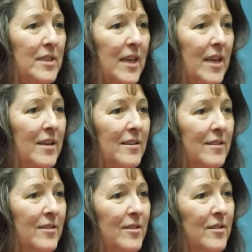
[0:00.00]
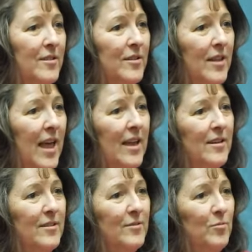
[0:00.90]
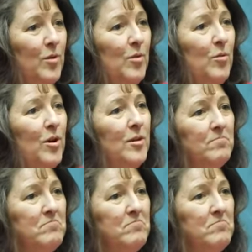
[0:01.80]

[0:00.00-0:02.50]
kid that we were,